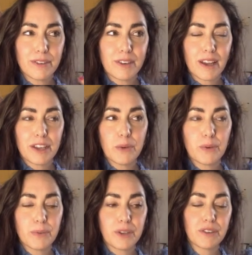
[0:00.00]
like you
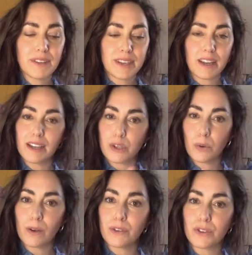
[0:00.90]
would when you read a nice
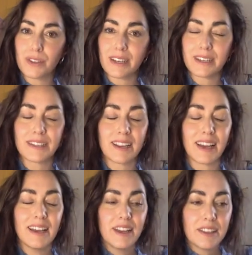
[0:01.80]
quote on the internet.
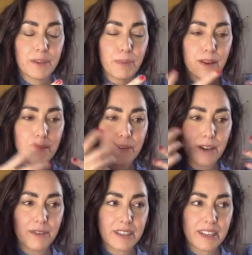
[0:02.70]
The poem
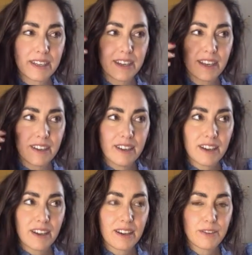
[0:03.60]
goes in and it
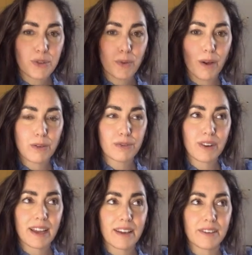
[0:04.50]
kind of swirls
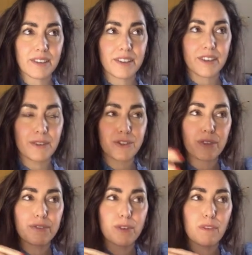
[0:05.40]
around and you
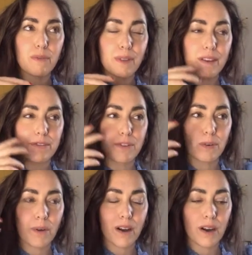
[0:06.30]
drift off with it for a
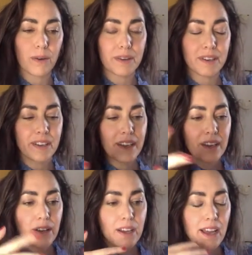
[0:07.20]
while,
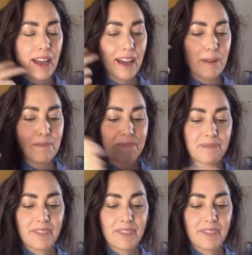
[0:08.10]
and